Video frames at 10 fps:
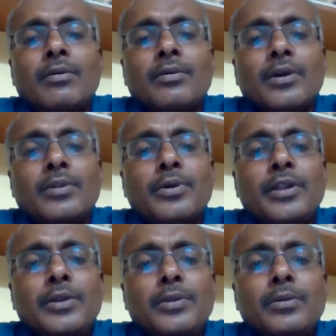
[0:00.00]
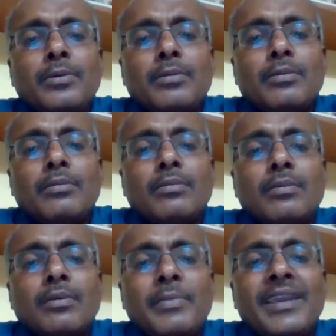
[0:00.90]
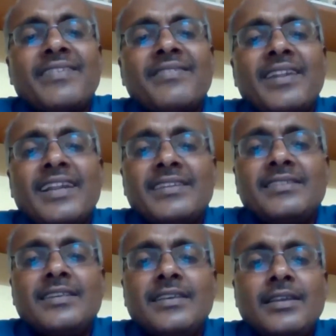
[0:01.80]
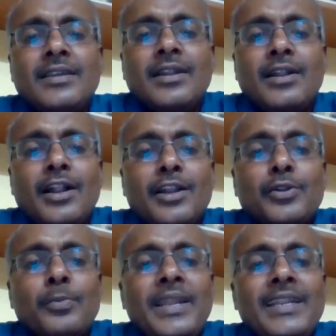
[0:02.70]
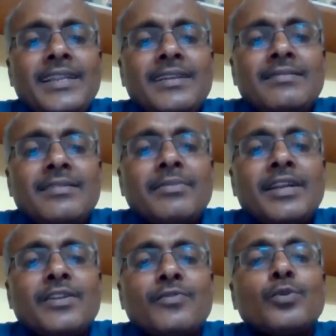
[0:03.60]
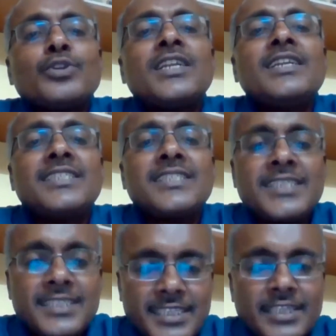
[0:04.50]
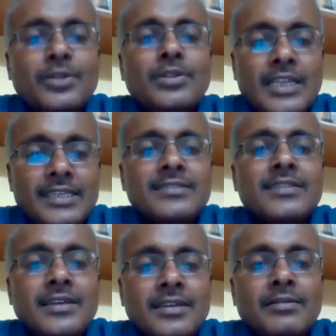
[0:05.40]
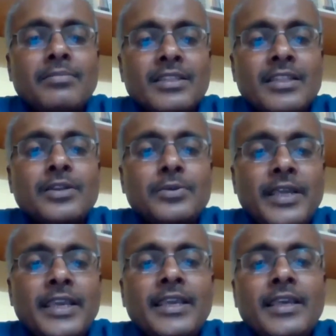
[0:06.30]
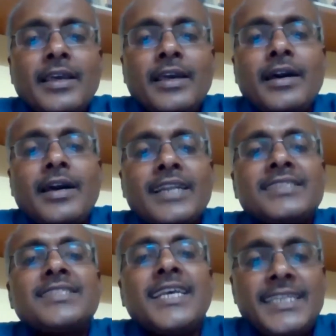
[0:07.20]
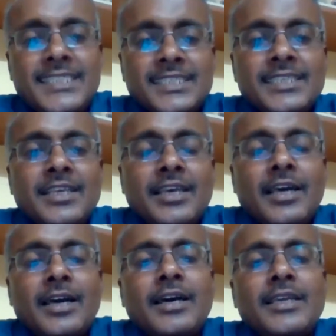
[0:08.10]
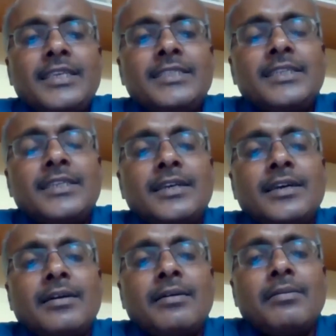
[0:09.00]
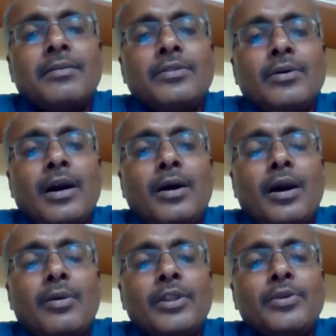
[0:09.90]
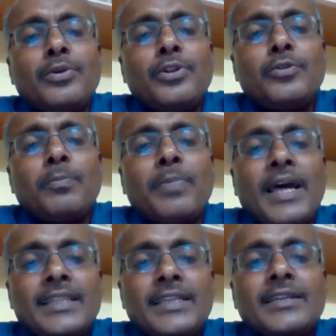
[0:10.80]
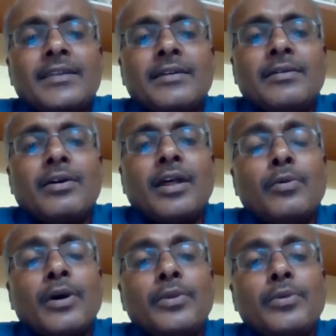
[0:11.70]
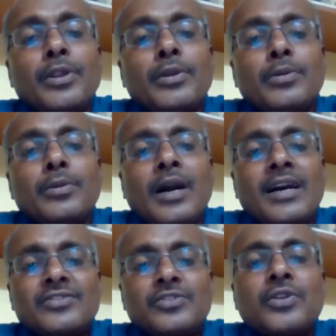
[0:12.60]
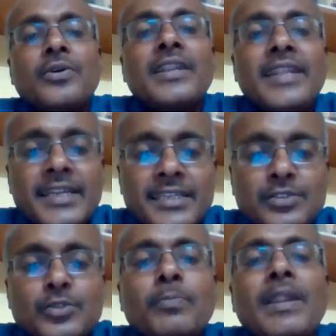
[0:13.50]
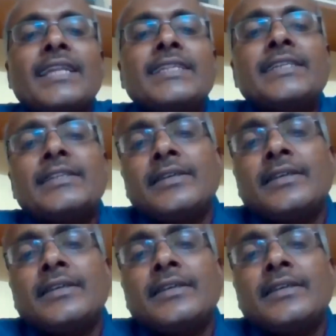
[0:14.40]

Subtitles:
you are going to make a strategy to maintain some kind of social distancing, that is the mantra today at sites. Is it, how are you going to plan it, or how are you going to ask your contractors to plan it?